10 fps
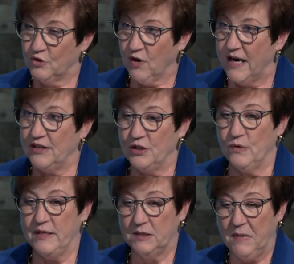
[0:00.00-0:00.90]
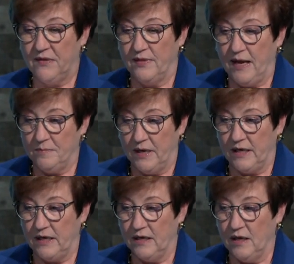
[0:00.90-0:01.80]
trying to do is make that
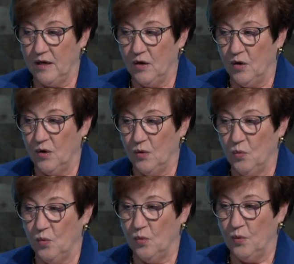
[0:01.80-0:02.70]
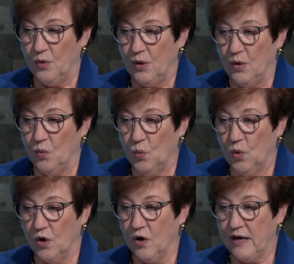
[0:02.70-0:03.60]
money
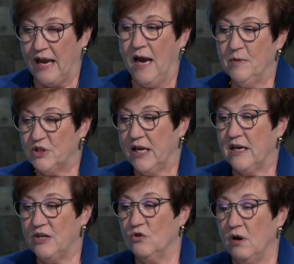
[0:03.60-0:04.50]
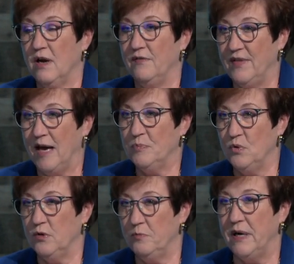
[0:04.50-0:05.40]
work. How much can I draw of that
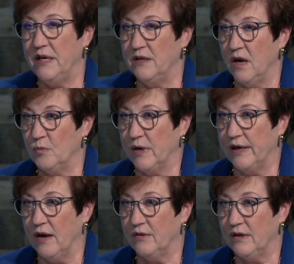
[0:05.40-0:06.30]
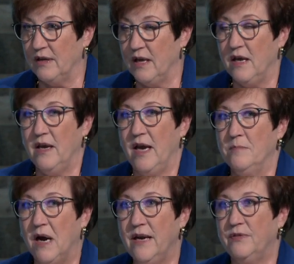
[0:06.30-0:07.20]
pool of money and not run out?
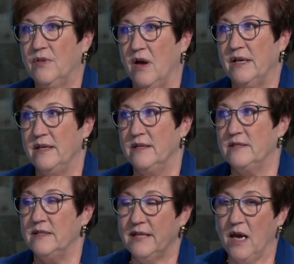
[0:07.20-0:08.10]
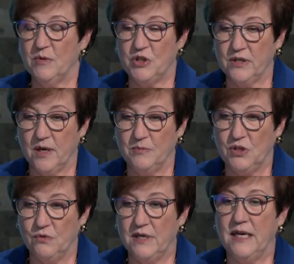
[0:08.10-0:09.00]
And my thought is how much income
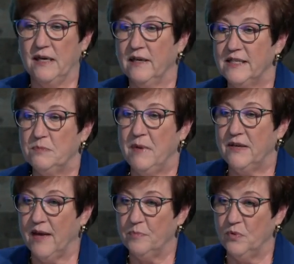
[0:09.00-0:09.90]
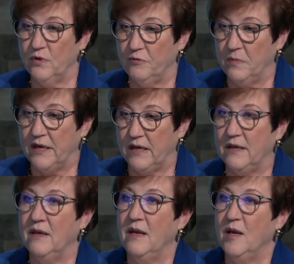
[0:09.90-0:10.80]
do you need? And let's make that pool of
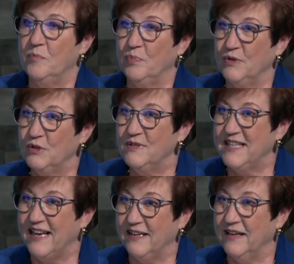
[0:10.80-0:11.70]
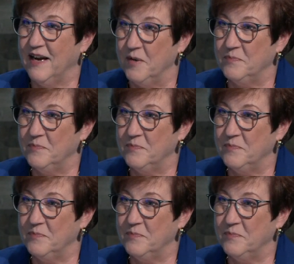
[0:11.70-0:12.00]
money produce that income.